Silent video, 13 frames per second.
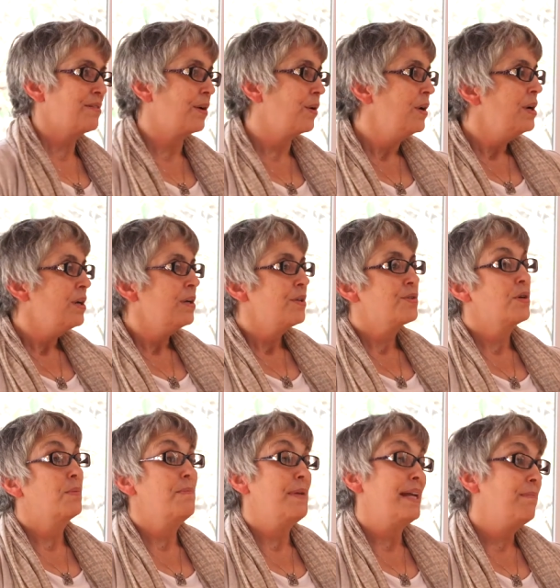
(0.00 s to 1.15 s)
So, so
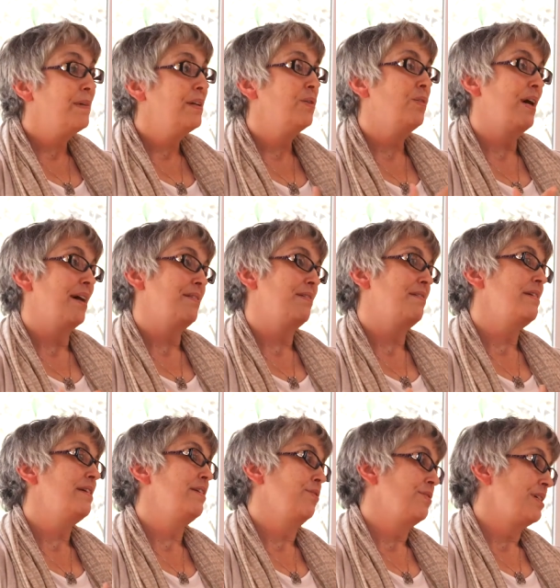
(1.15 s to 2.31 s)
maybe you got to
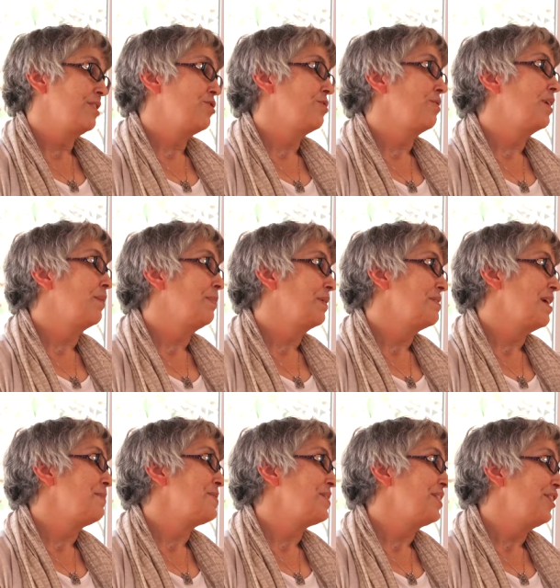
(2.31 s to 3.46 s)
see your teacher a couple of
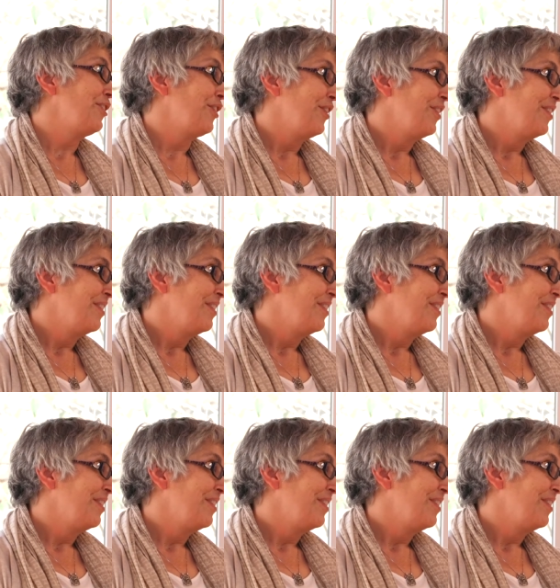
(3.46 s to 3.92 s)
times a year.